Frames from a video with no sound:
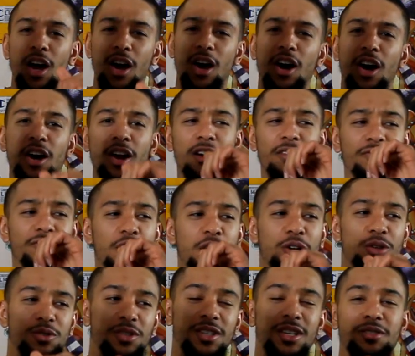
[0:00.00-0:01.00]
on our
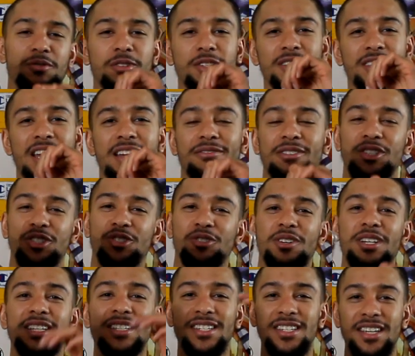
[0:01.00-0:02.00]
phones because we're saving
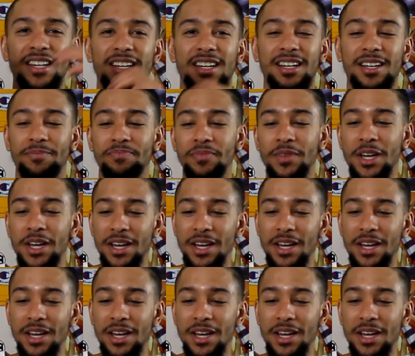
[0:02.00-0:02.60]
trees. Yeah.